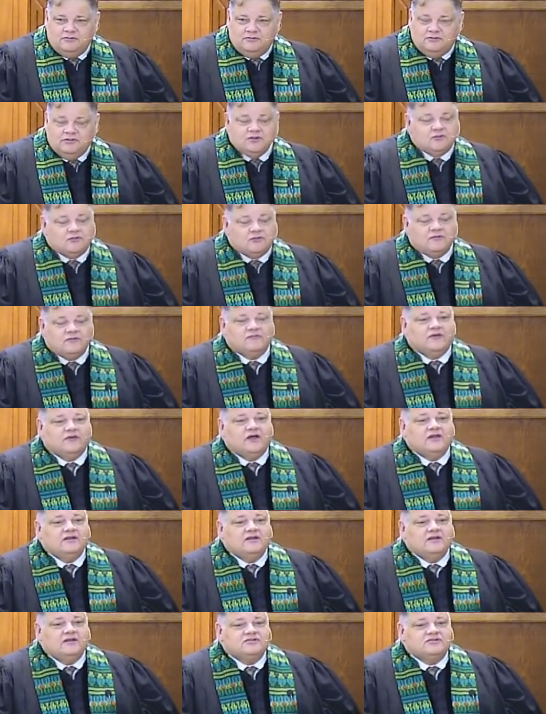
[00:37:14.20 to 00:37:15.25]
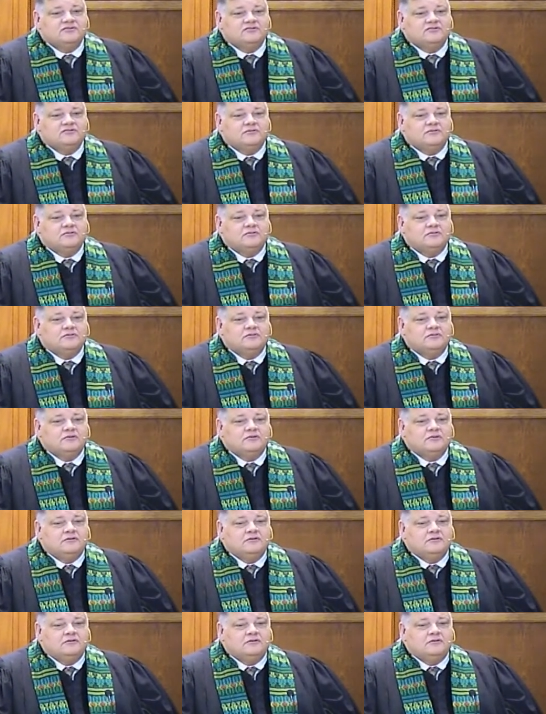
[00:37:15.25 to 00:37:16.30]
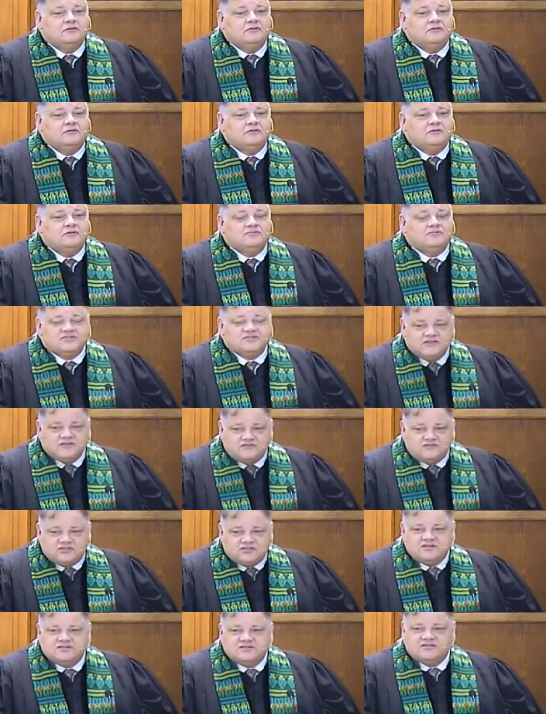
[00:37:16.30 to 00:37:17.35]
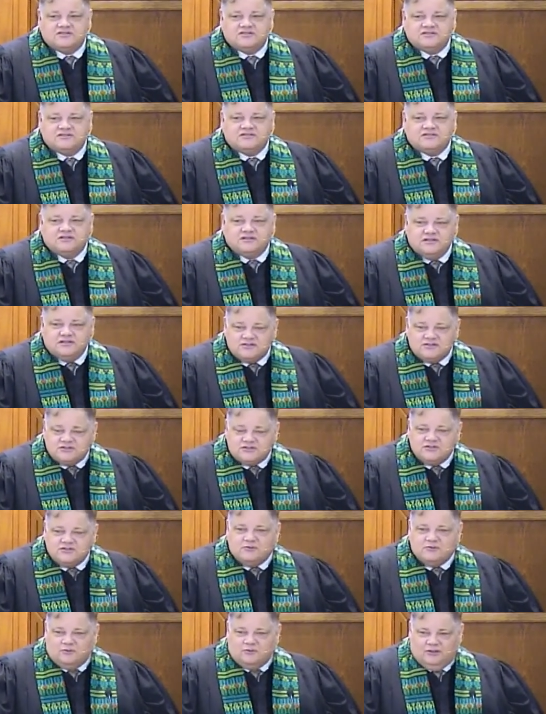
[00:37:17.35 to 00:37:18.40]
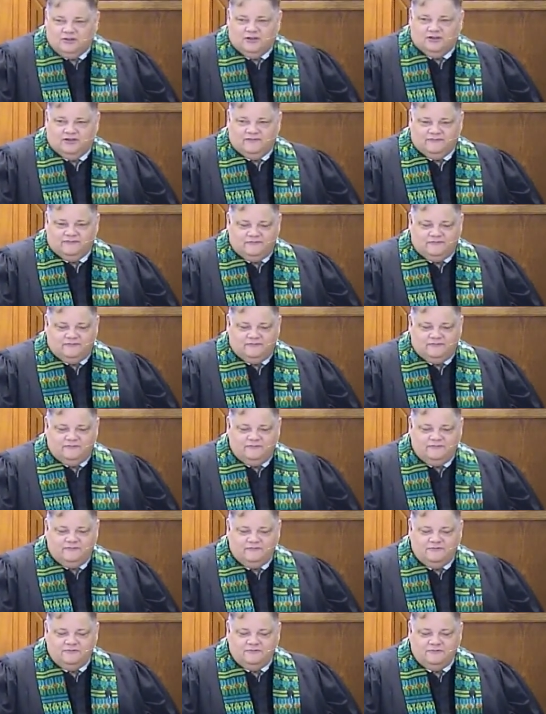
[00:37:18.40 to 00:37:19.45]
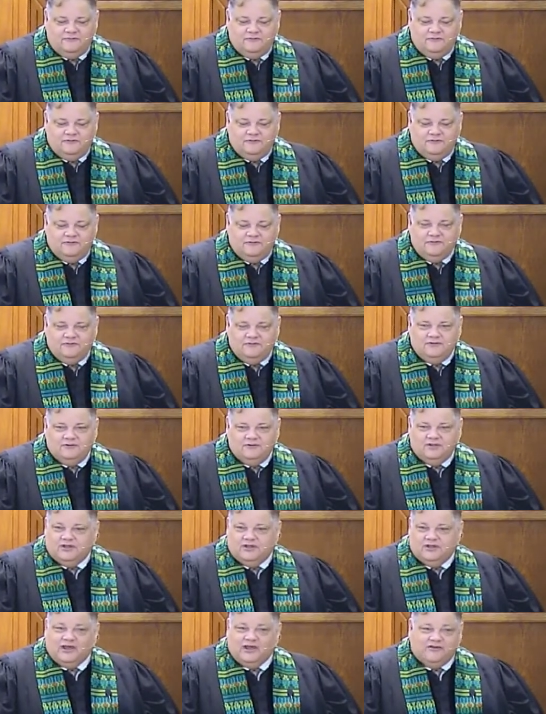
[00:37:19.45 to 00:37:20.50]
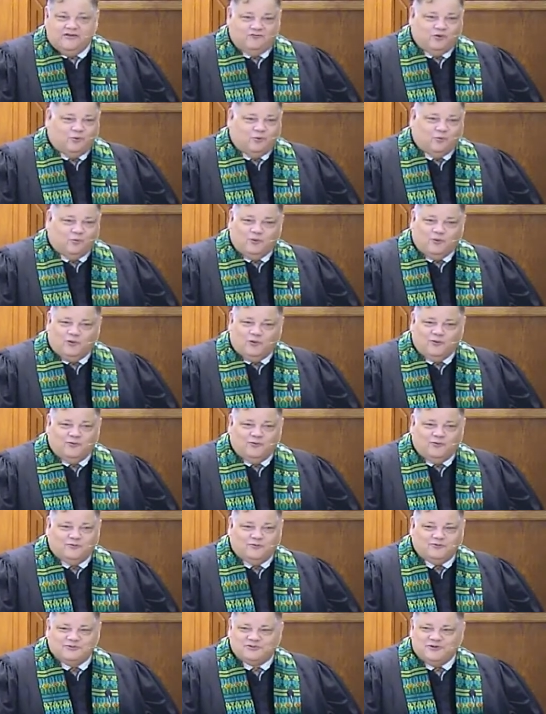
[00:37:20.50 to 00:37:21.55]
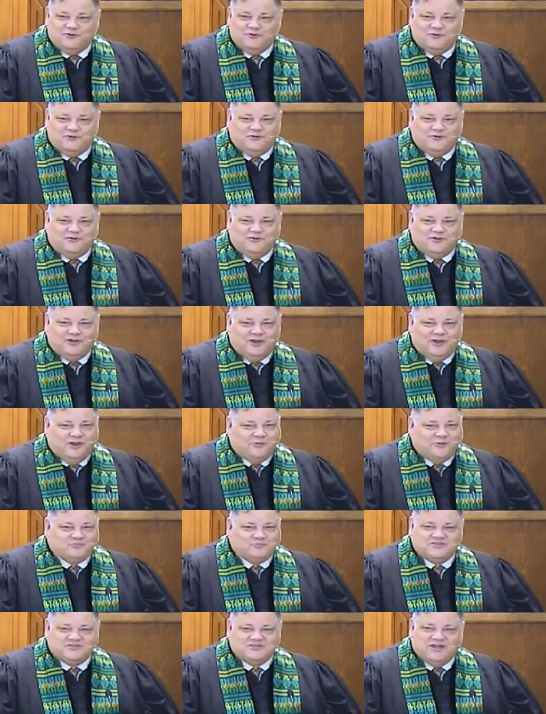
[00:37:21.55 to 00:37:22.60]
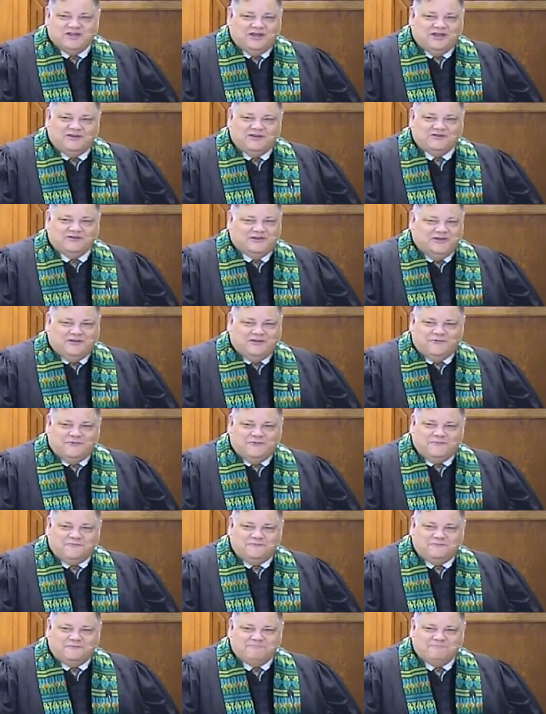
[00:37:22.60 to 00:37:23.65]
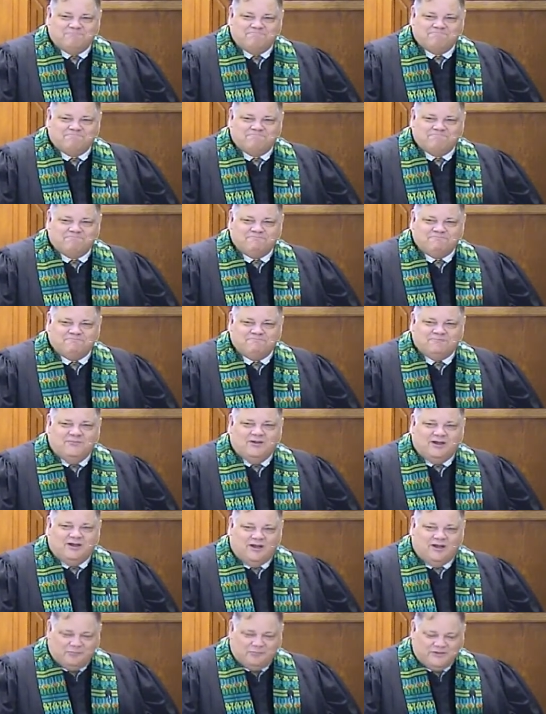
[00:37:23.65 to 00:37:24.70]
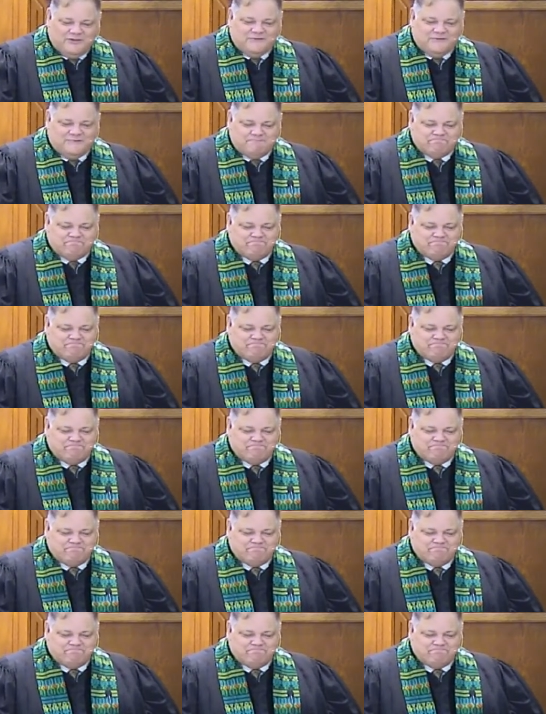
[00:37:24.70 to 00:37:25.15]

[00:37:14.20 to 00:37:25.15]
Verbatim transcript: You're invited to receive Jesus into your life and have your world turned upside down. Amen.